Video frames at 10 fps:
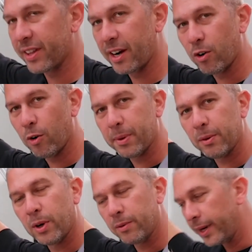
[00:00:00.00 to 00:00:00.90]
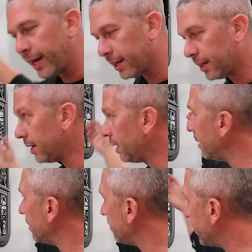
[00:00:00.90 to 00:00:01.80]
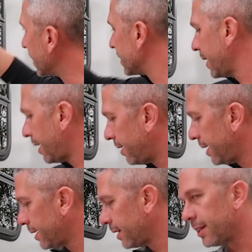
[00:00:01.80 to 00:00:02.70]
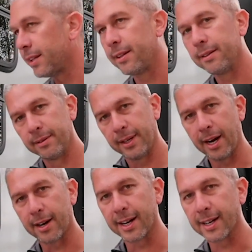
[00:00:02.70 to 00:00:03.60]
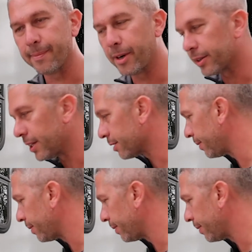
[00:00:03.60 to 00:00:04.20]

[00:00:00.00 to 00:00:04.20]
there, open one way, brings the air in, and then air can come out this